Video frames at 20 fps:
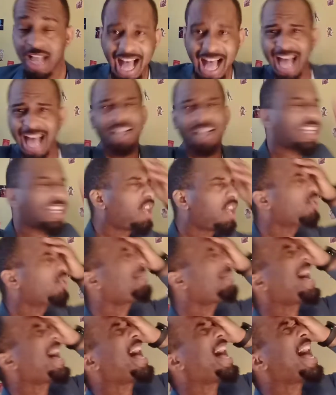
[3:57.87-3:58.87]
I close
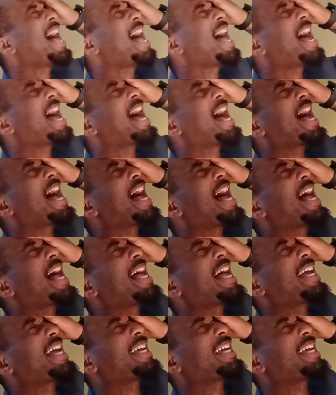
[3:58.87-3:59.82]
my